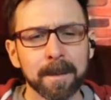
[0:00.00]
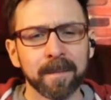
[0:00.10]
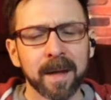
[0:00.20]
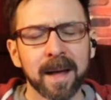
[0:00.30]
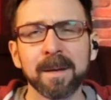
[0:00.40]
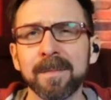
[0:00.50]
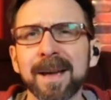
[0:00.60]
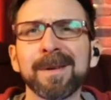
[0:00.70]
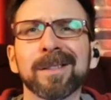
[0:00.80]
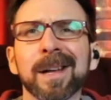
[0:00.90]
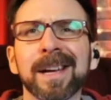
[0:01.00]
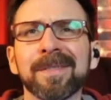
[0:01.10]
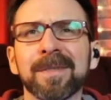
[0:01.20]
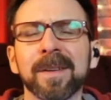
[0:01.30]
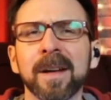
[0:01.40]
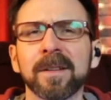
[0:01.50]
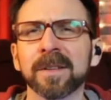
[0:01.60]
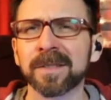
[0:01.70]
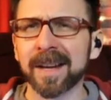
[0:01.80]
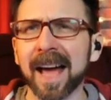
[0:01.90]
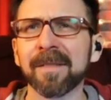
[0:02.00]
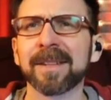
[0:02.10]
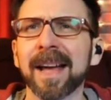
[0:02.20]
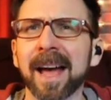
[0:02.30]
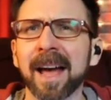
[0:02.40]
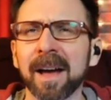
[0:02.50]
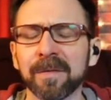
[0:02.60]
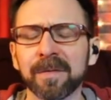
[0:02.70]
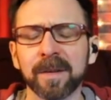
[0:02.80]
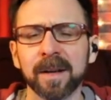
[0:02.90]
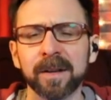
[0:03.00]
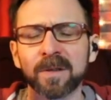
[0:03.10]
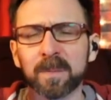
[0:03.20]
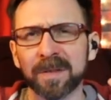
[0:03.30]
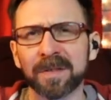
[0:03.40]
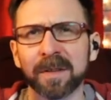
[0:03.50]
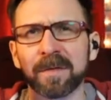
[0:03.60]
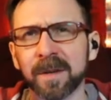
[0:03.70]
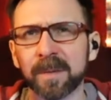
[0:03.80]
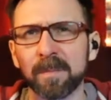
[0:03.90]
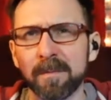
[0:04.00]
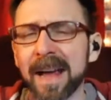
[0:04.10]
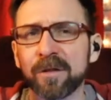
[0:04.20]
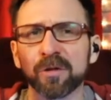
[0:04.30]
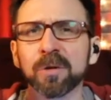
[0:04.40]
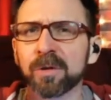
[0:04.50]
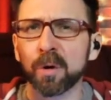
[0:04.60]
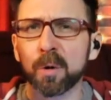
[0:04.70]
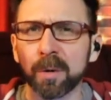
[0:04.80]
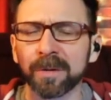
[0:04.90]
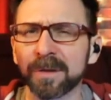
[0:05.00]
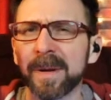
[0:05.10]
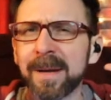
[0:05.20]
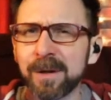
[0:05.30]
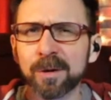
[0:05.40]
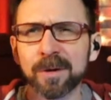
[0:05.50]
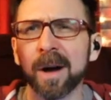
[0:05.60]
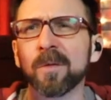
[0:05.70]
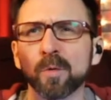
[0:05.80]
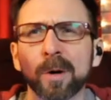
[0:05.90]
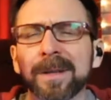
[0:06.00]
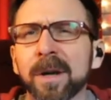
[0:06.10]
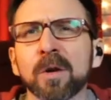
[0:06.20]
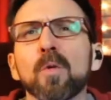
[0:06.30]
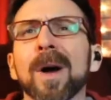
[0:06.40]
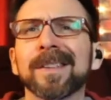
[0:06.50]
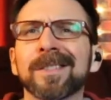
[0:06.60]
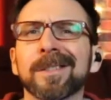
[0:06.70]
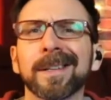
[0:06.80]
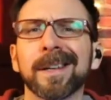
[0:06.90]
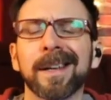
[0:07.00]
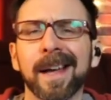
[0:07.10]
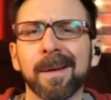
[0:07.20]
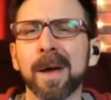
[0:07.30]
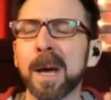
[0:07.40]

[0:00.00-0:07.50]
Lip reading: hey, maybe life doesn't have to have specific major goals. Maybe you're not running a quest like a game.